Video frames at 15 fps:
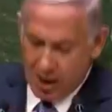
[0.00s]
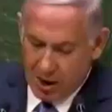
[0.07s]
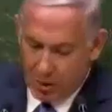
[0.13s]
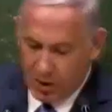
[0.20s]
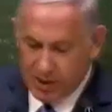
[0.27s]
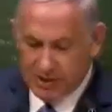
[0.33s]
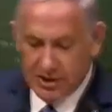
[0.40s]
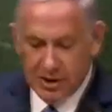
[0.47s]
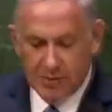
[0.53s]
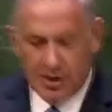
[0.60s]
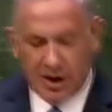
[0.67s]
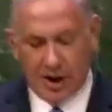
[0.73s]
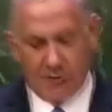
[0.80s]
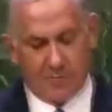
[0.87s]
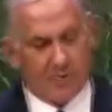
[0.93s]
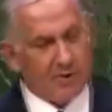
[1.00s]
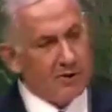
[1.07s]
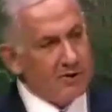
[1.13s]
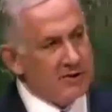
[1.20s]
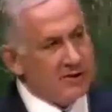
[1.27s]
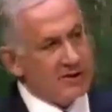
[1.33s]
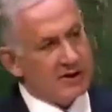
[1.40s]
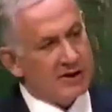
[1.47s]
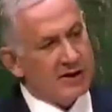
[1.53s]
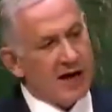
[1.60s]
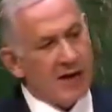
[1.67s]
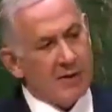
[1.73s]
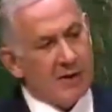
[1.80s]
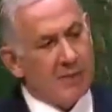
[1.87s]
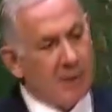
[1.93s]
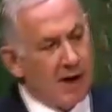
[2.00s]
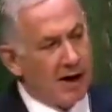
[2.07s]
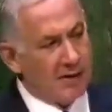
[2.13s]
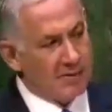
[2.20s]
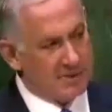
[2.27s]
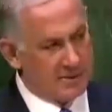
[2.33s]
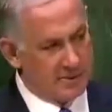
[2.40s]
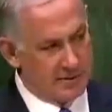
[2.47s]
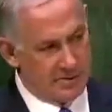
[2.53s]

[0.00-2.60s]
Once Iran produces atomic bombs,